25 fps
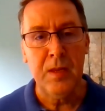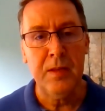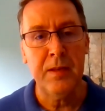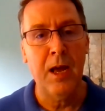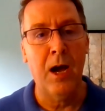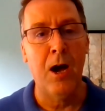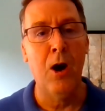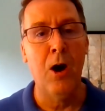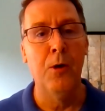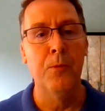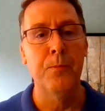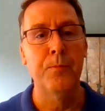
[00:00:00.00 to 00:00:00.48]

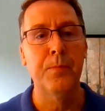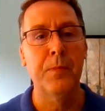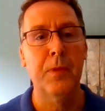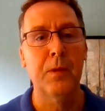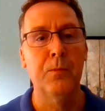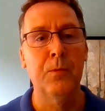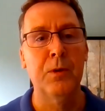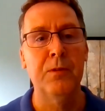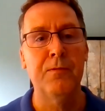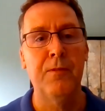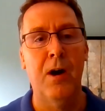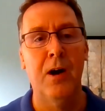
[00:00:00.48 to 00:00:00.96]
Now,
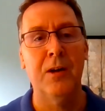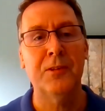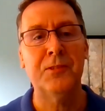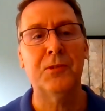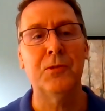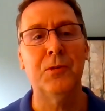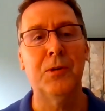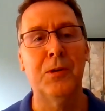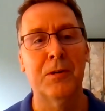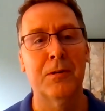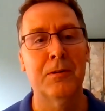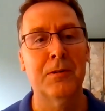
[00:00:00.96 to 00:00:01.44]
we've
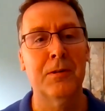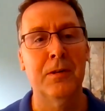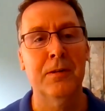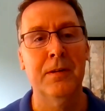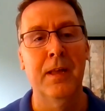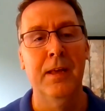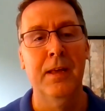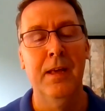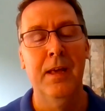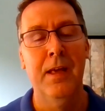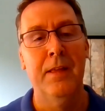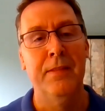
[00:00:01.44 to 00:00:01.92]
also
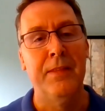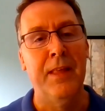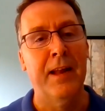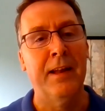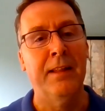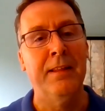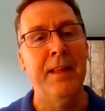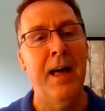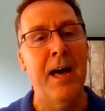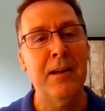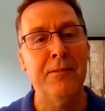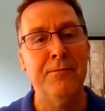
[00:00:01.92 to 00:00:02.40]
heard that
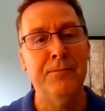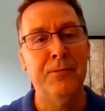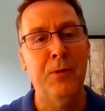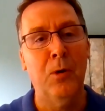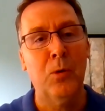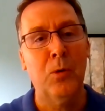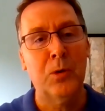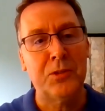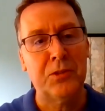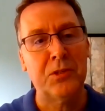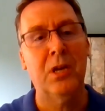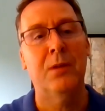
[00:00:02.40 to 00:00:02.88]
a lot of
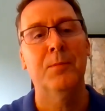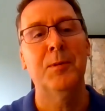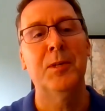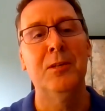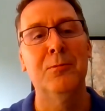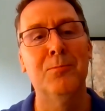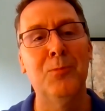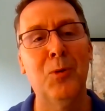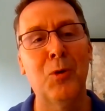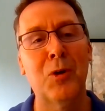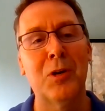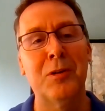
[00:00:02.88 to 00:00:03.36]
folks coming
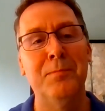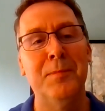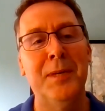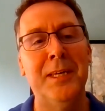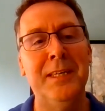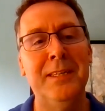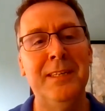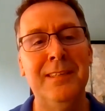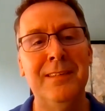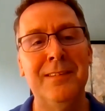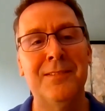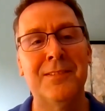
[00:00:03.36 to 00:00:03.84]
to board
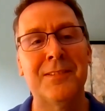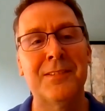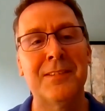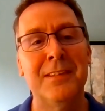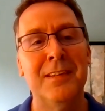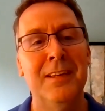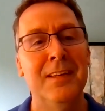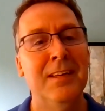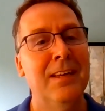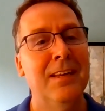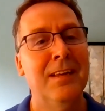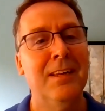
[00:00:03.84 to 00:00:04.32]

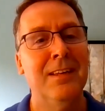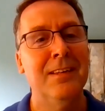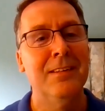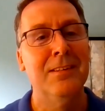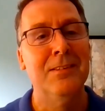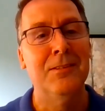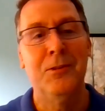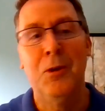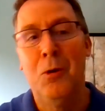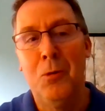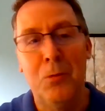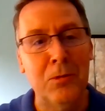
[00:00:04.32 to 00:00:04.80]
meetings
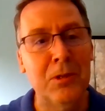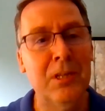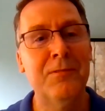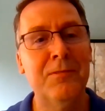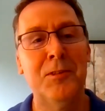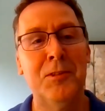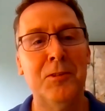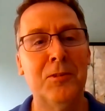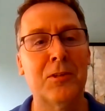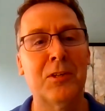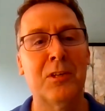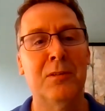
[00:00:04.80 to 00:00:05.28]
don't
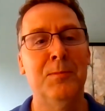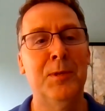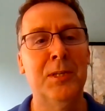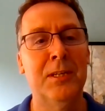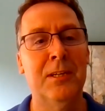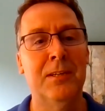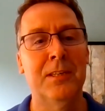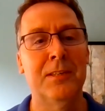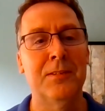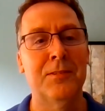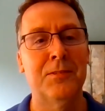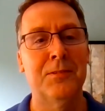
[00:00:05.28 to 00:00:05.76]
live in your
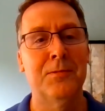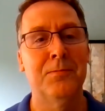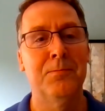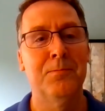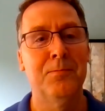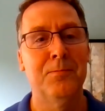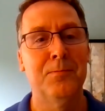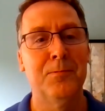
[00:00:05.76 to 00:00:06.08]
communities.